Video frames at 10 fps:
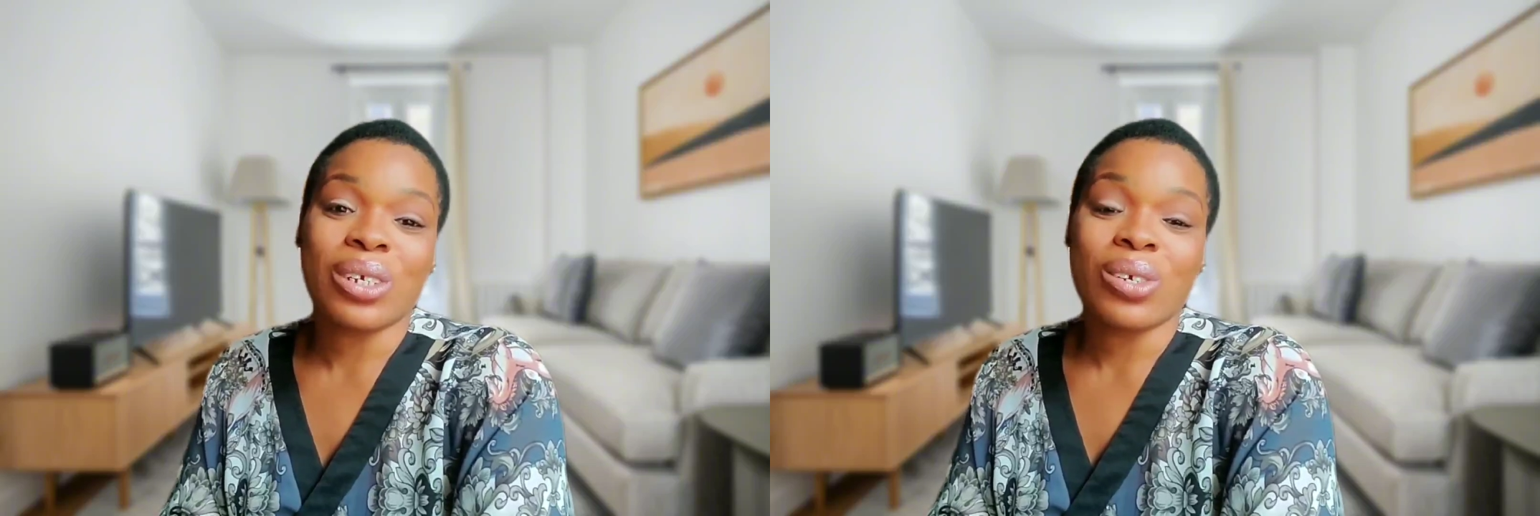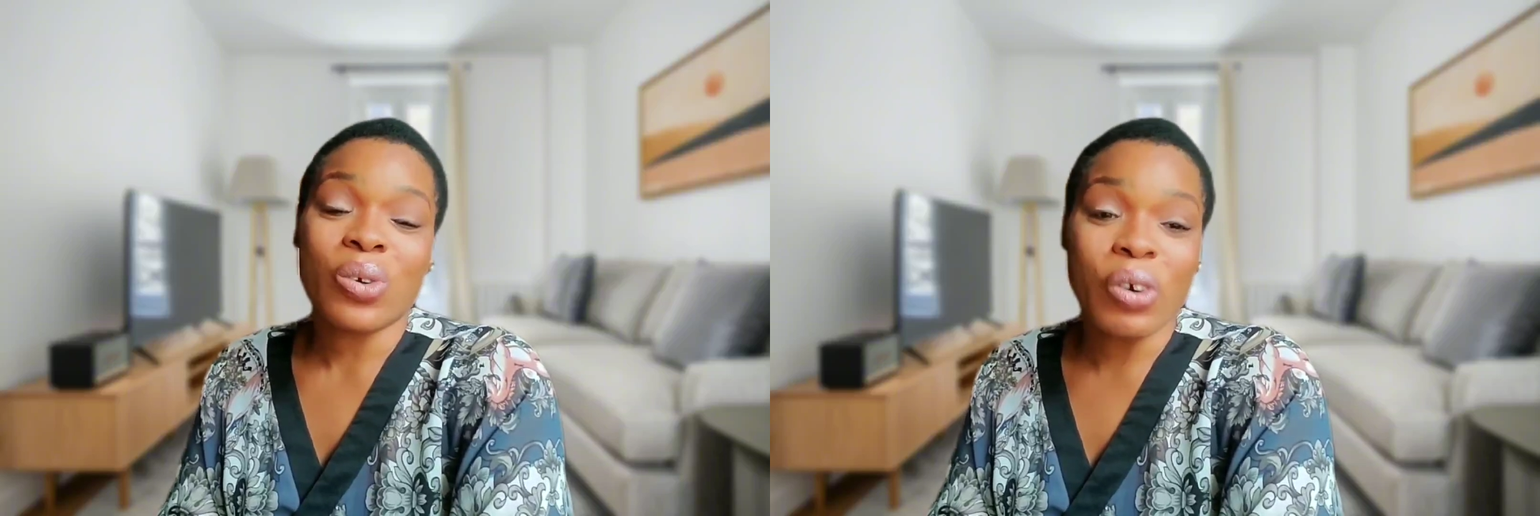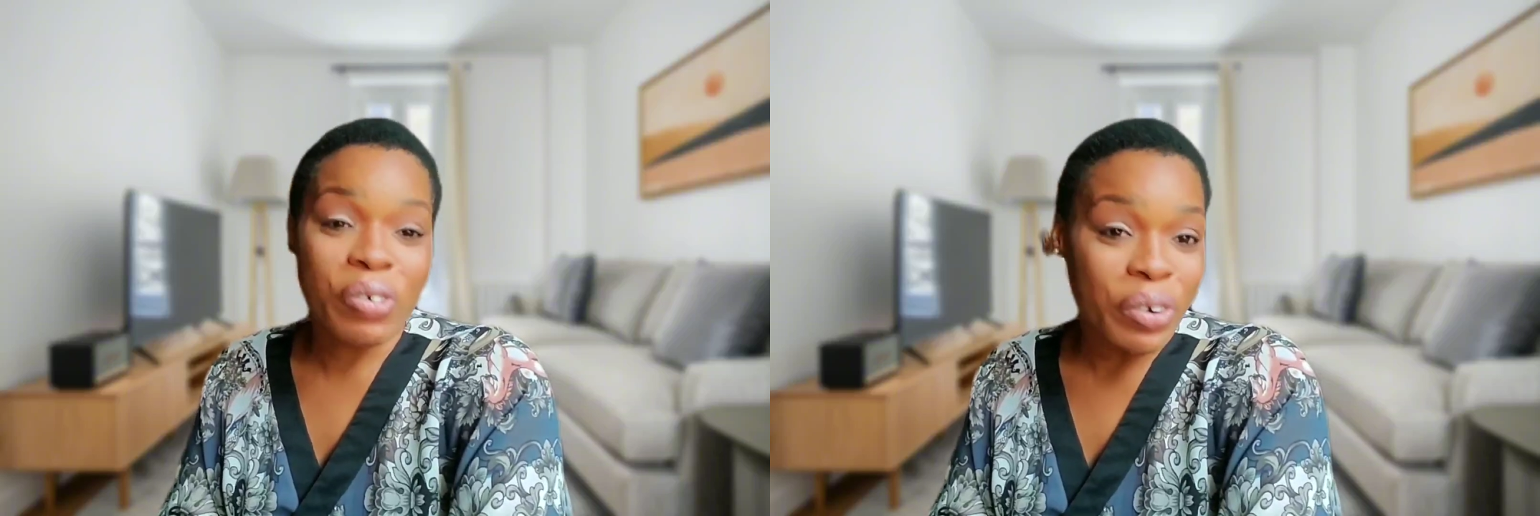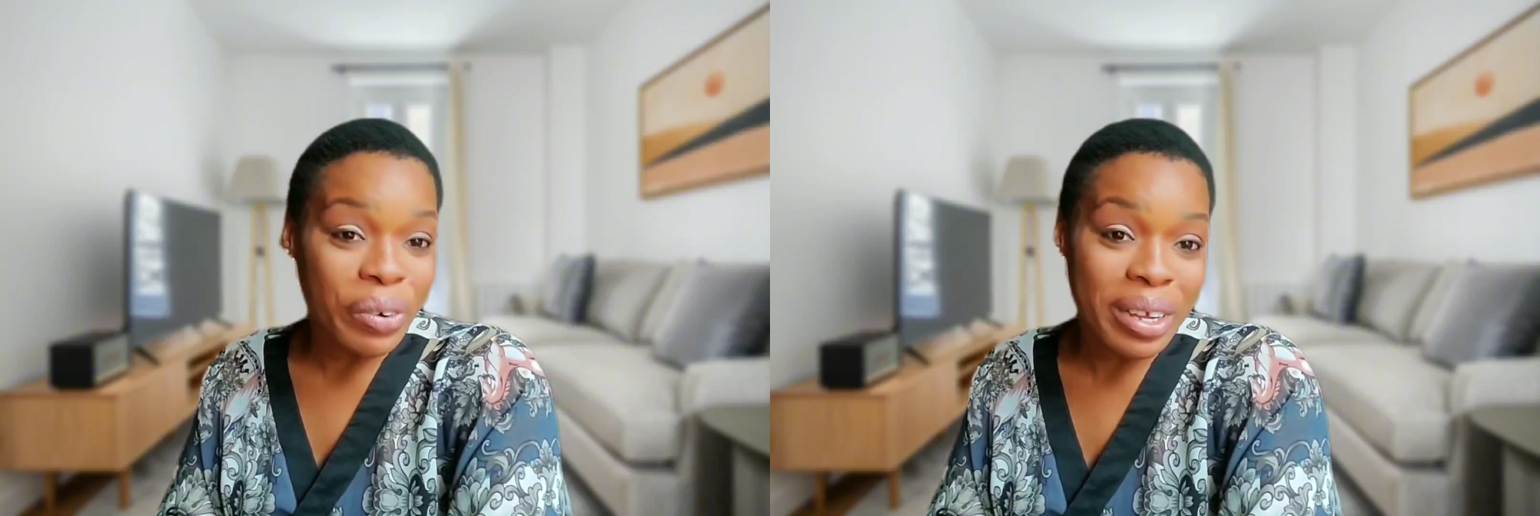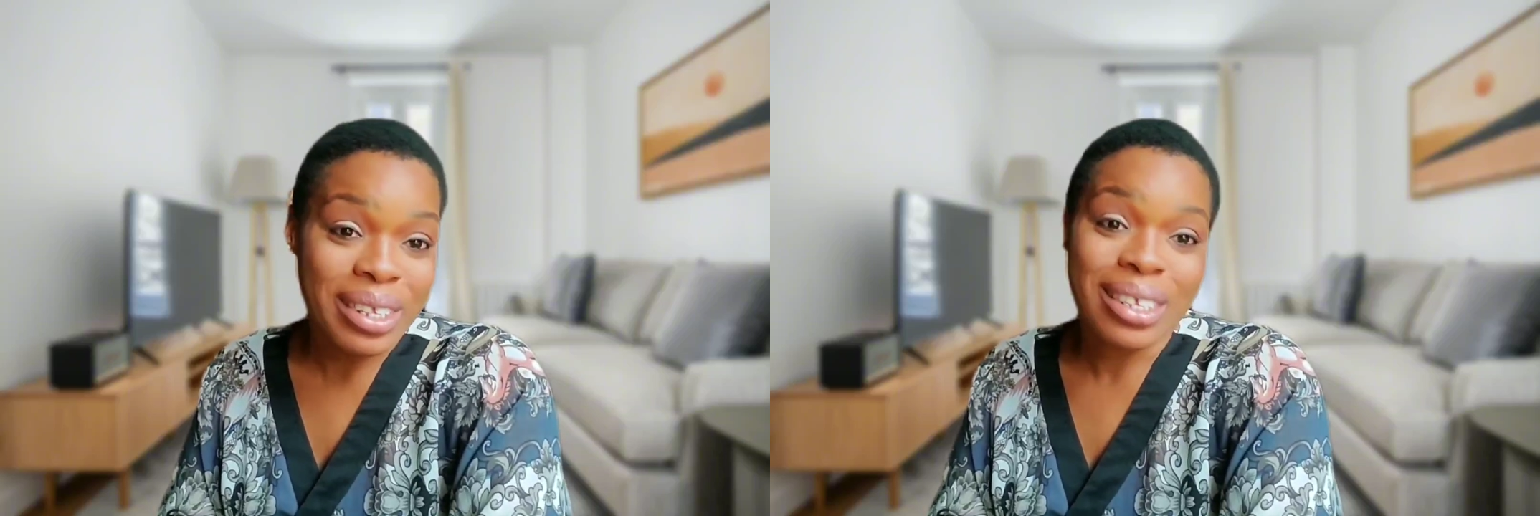go for
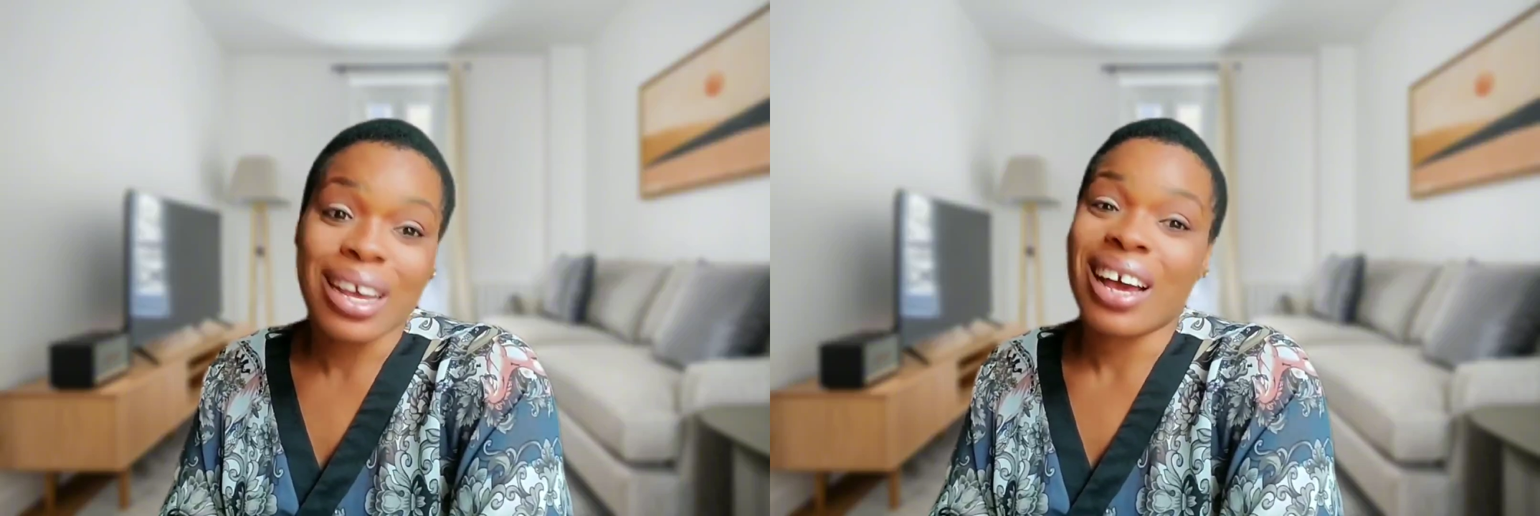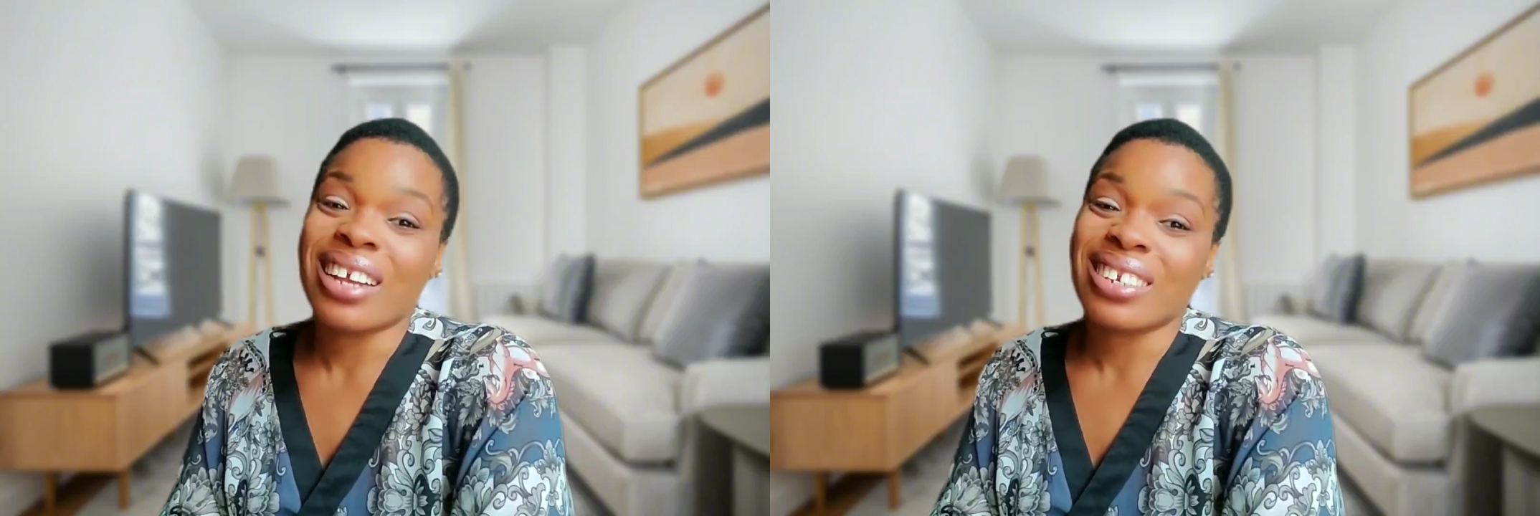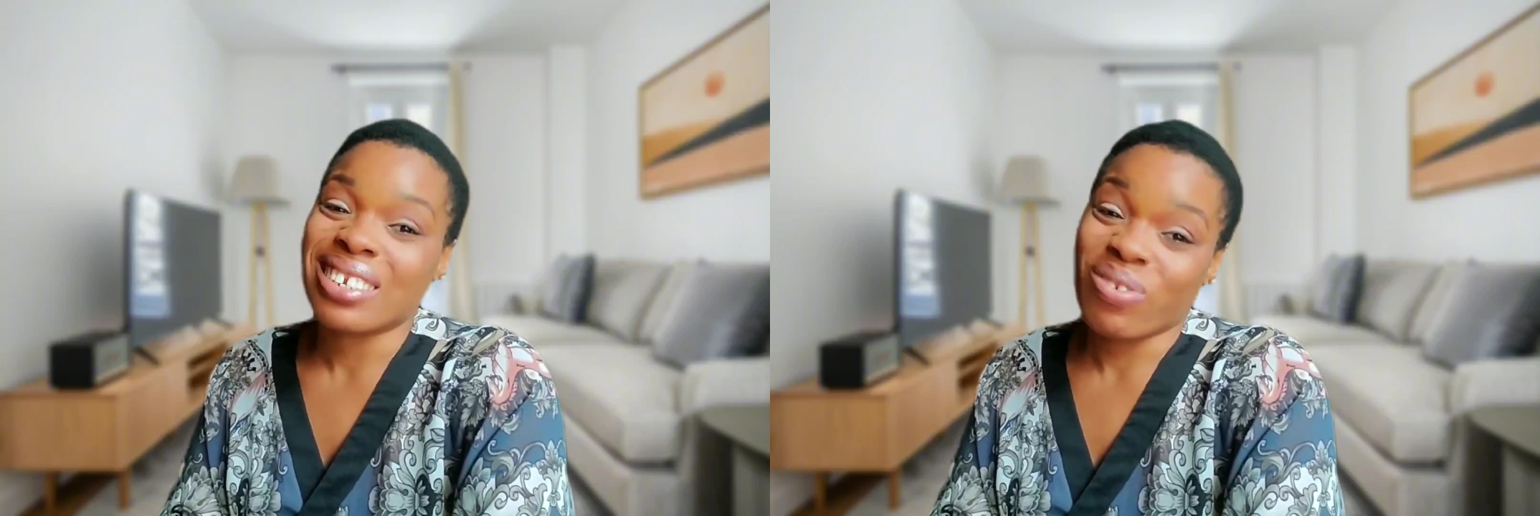it and